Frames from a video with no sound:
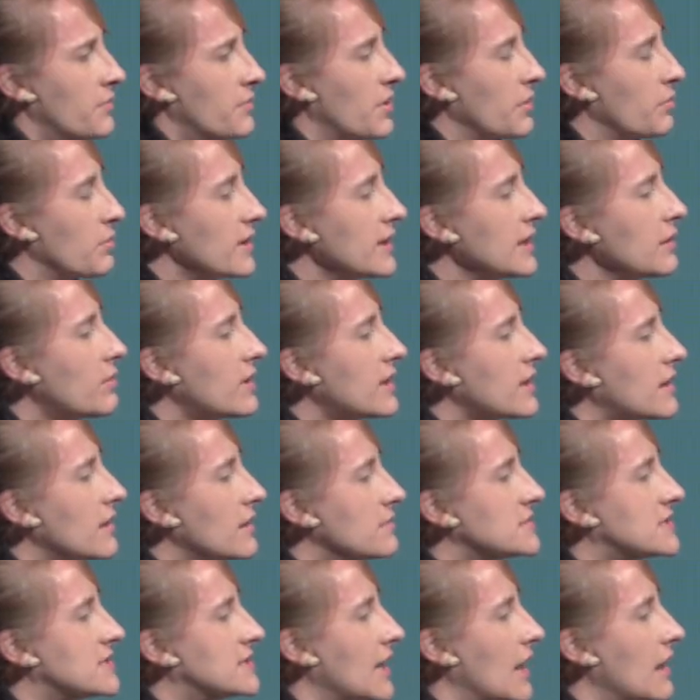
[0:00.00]
But really, what it
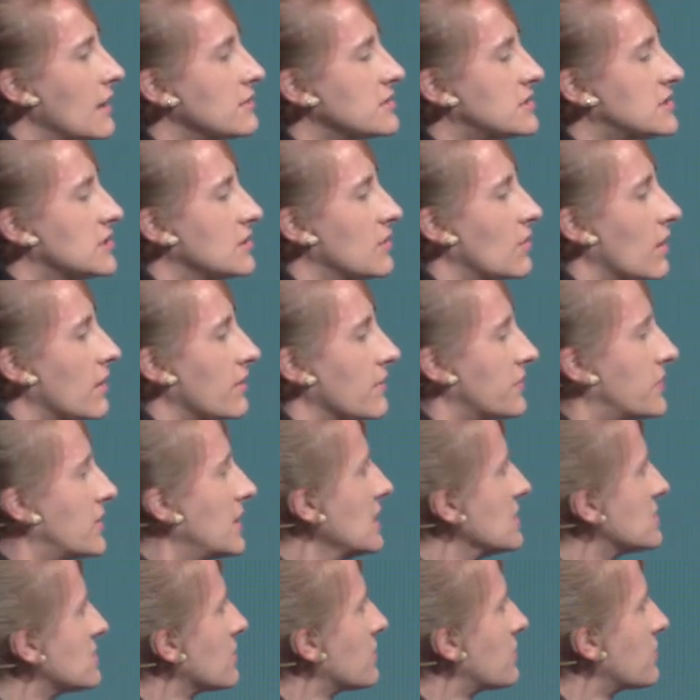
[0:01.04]
comes down to are
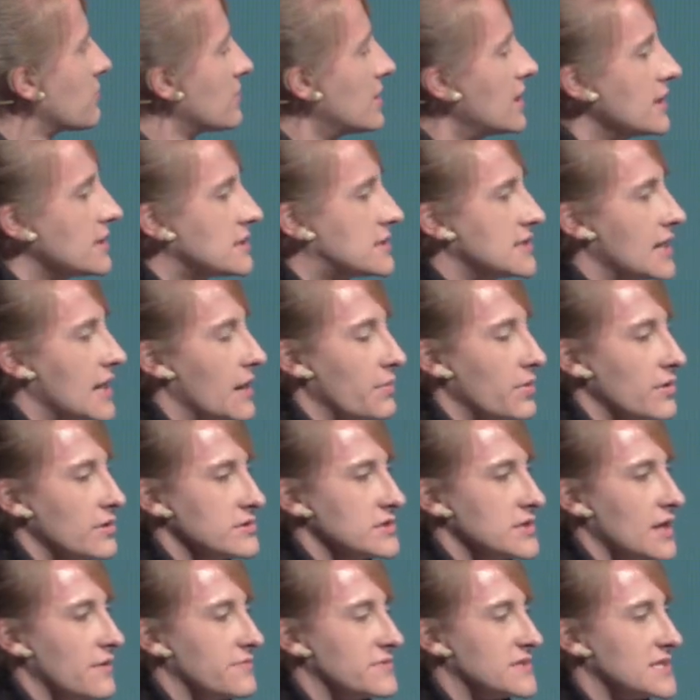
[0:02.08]
these are three
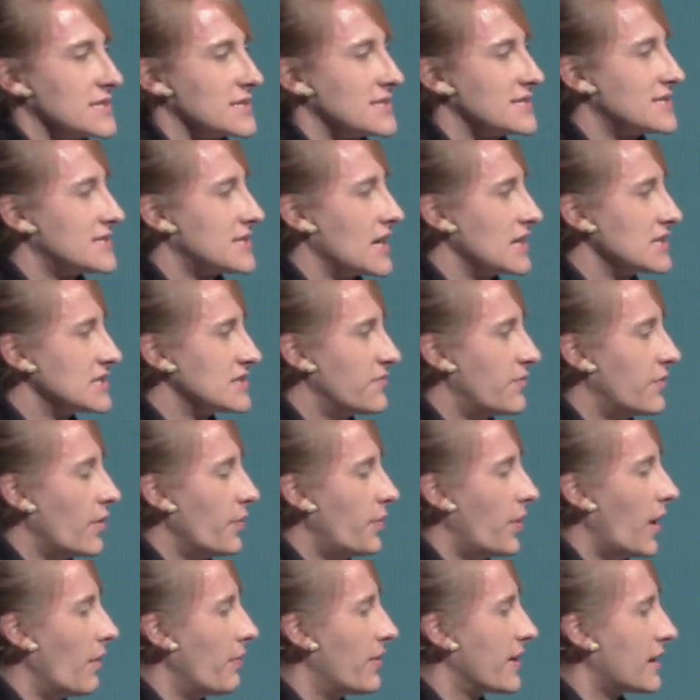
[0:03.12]
examples of successful
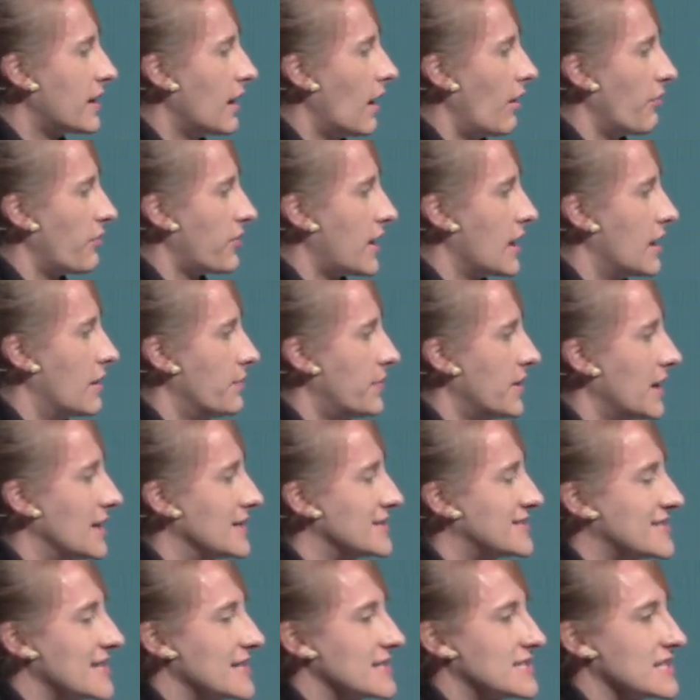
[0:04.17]
public health
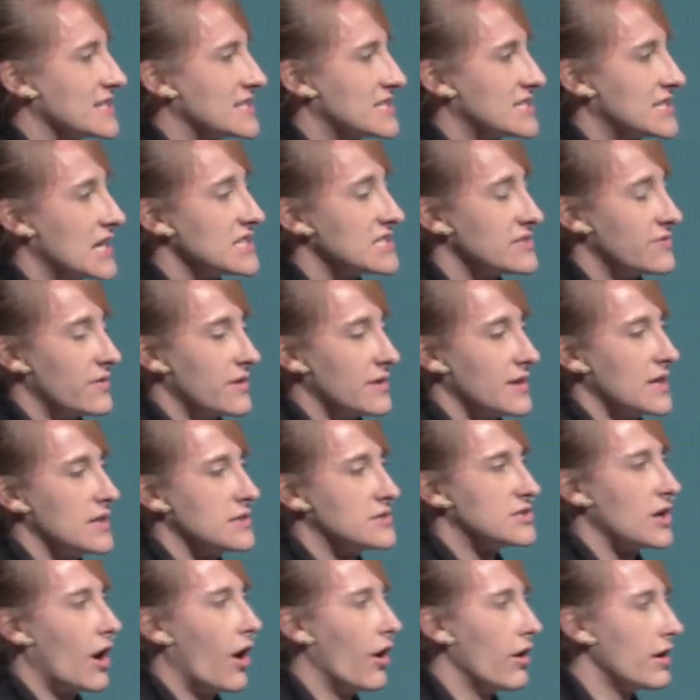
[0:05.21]
campaigns that successfully
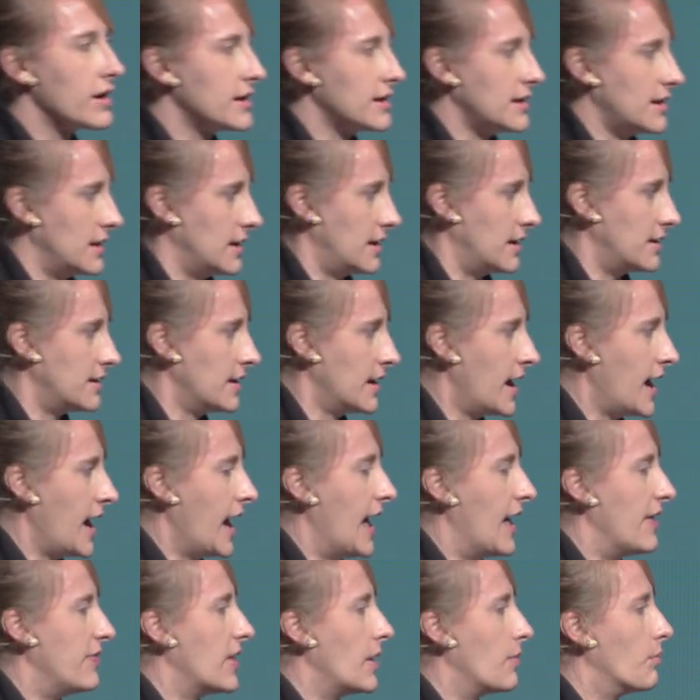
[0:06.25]
targeted
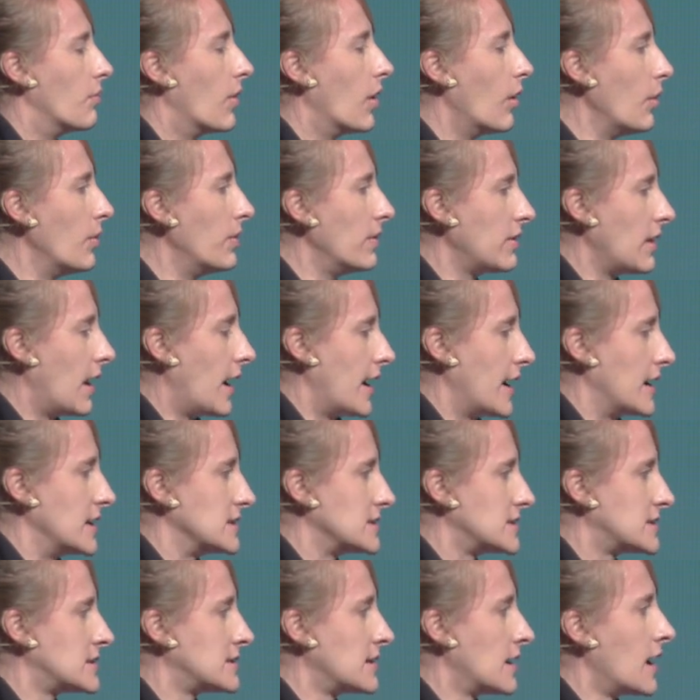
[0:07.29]
and then
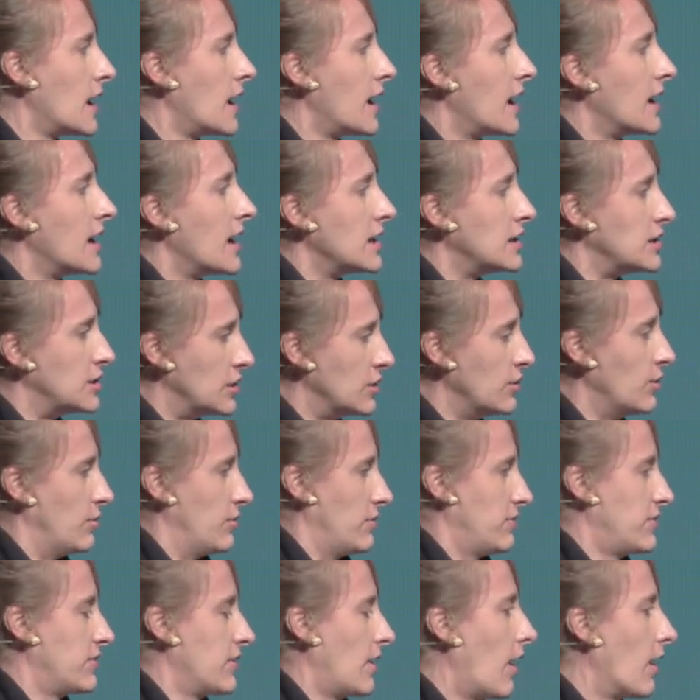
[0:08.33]
mobilized
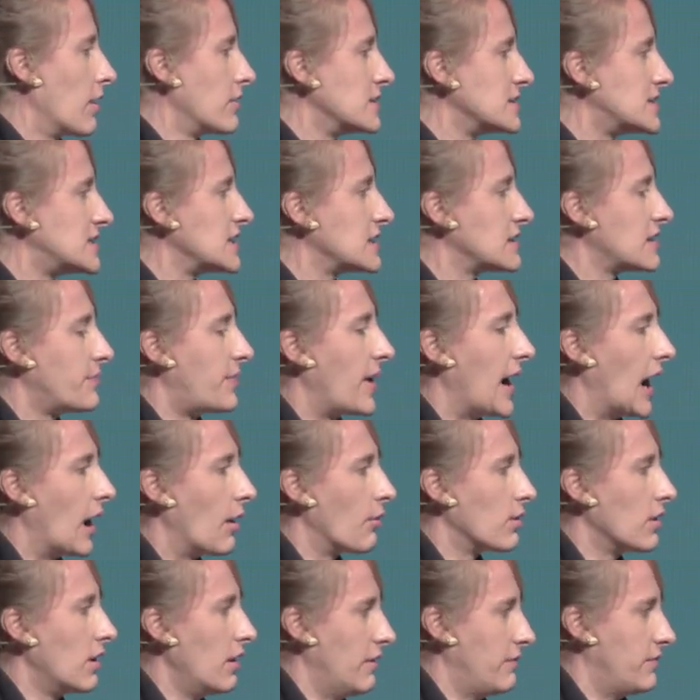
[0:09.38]
youth, harnessing the
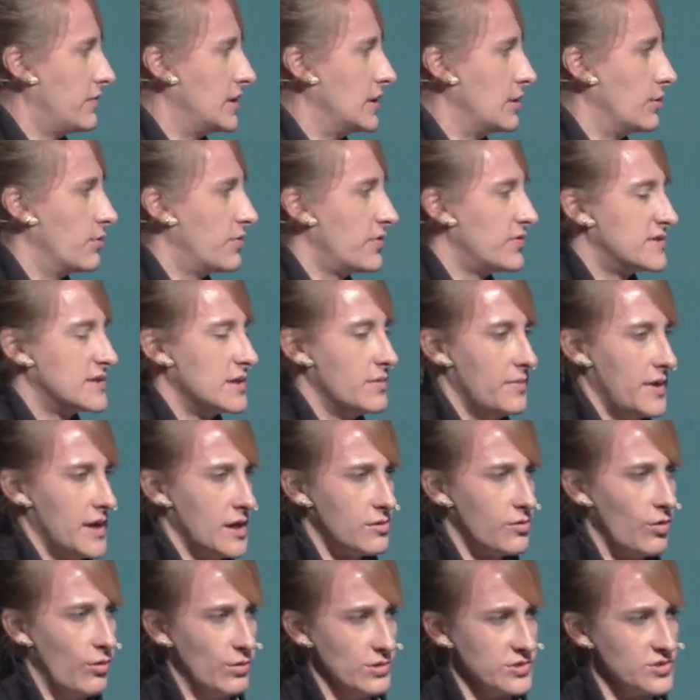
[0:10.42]
power of youth to
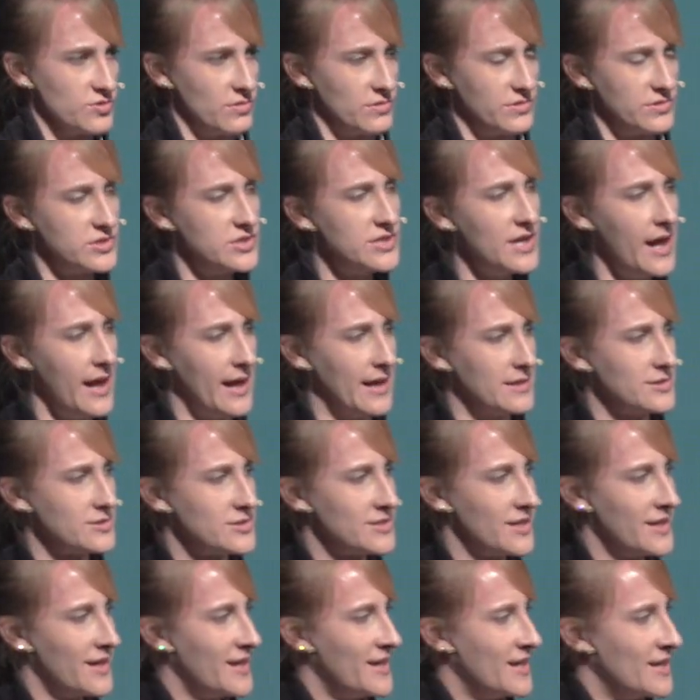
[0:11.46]
make cultural
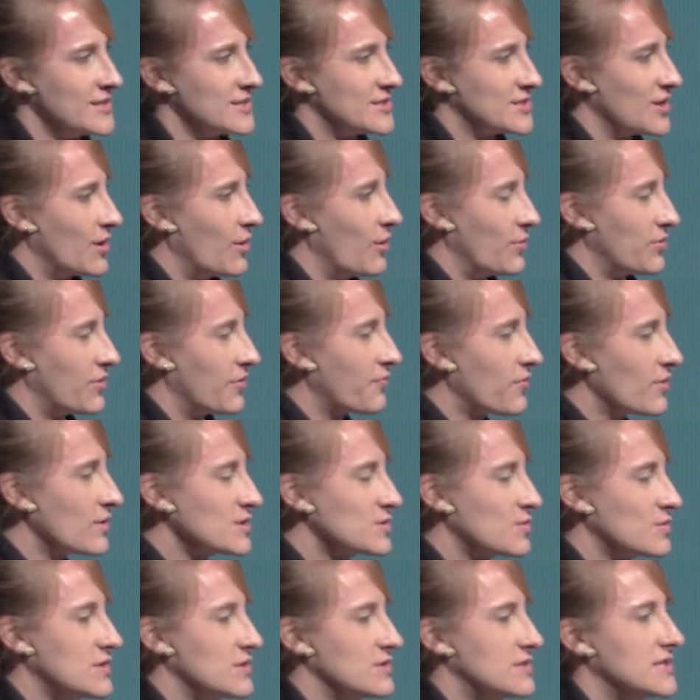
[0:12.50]
change. So, the
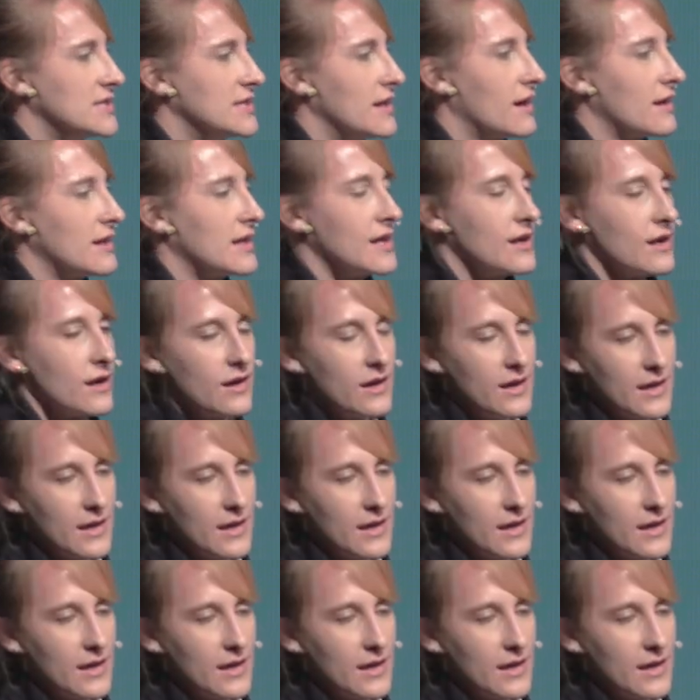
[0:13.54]
first one you see on here